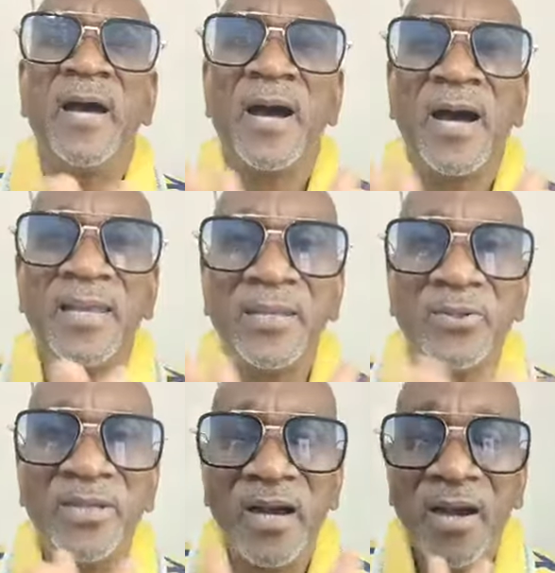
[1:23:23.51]

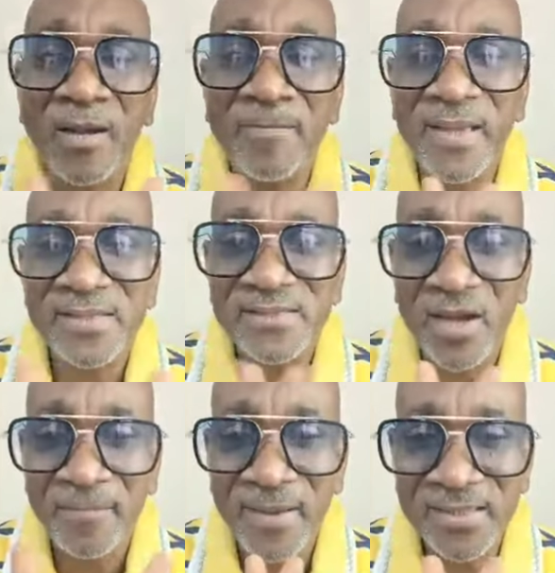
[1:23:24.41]
Hallelujah. God bless.
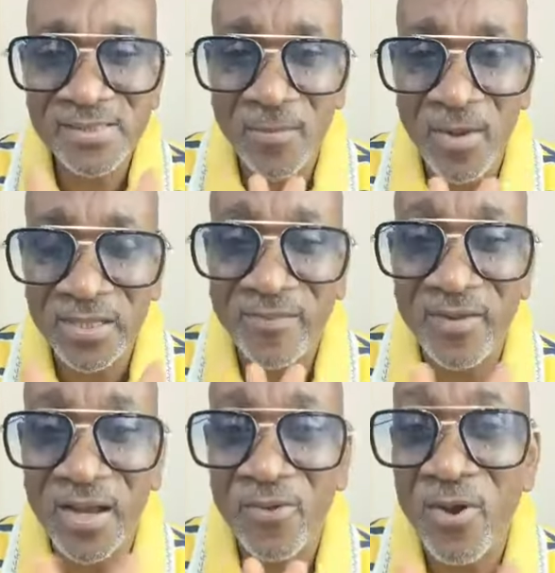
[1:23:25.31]
God bless. Come on, give
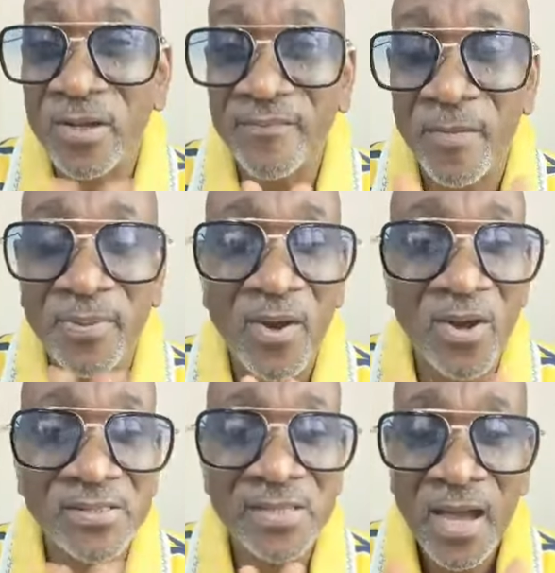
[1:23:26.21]
God a round of
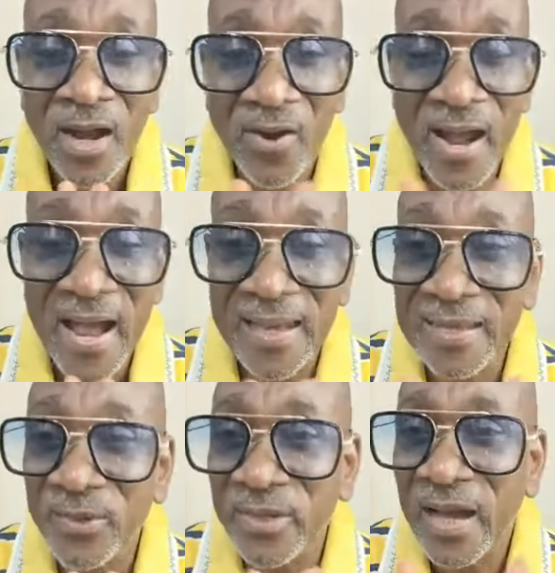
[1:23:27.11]
applause or
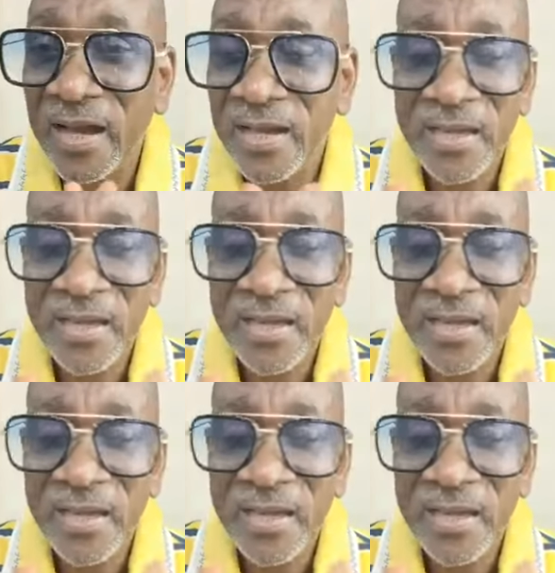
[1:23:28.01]
hallelujah.